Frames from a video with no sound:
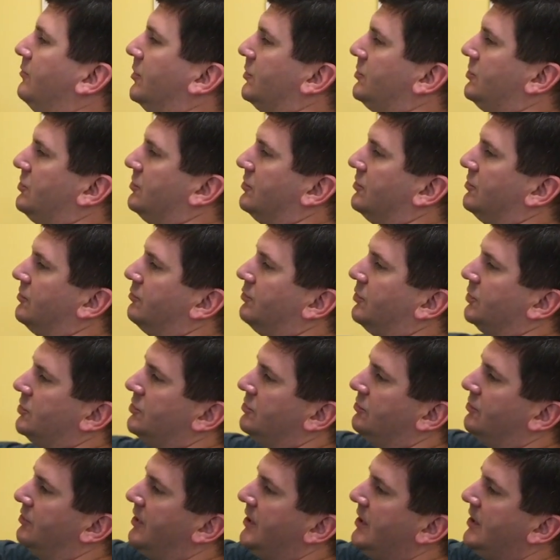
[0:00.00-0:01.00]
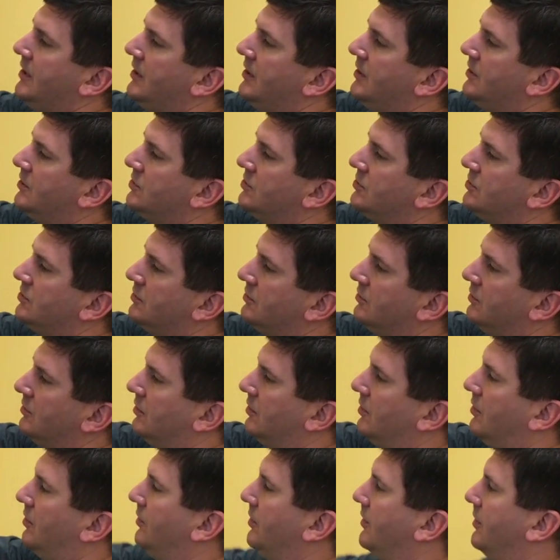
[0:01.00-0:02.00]
but you would hinge
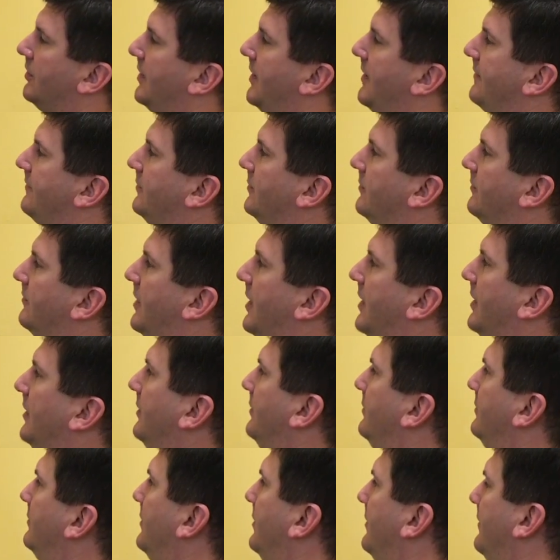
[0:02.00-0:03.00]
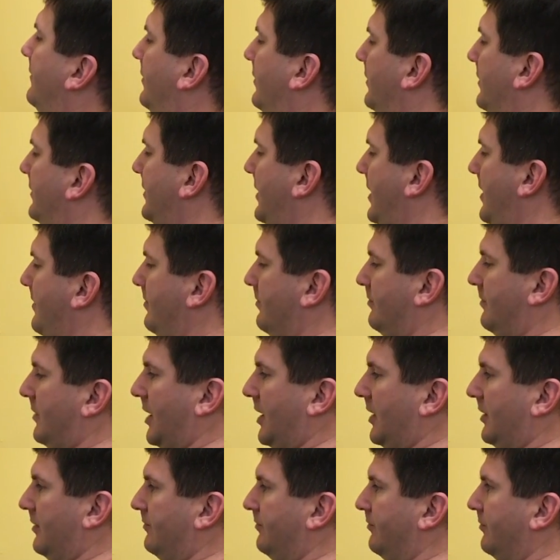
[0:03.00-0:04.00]
on the left and right instead of on the top and
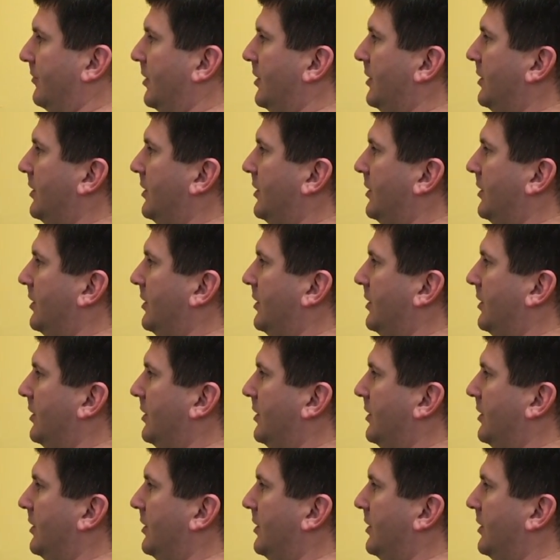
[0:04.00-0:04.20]
bottom.